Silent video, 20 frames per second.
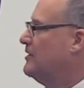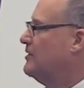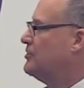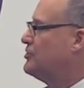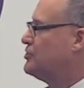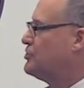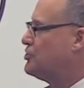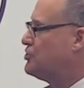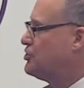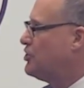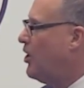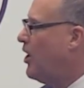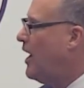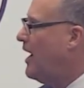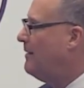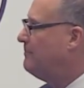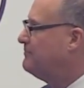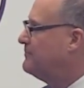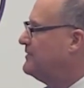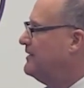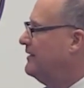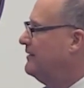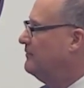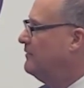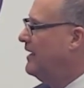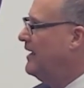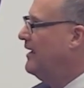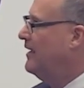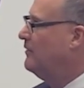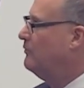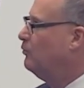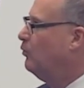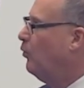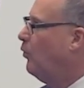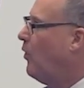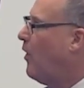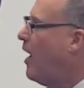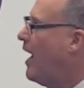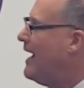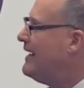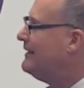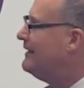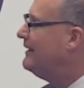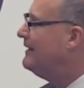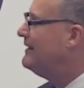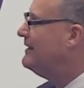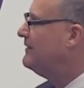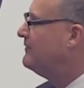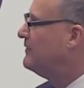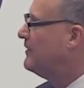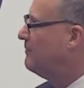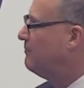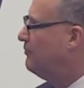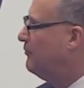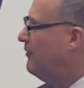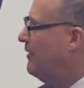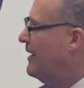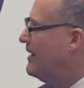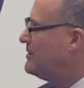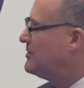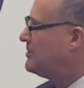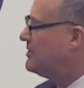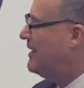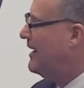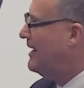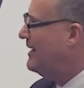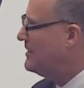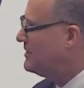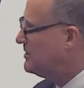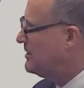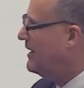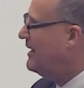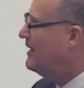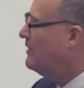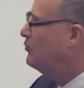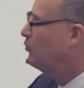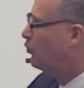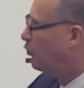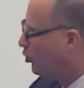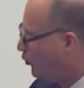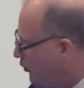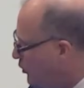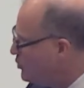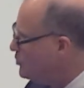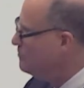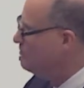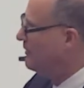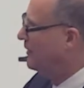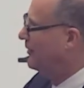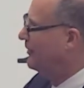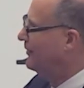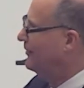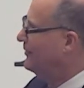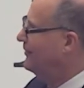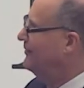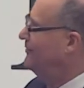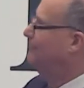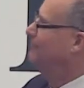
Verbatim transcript: shopped and, and widely in the press as a rumor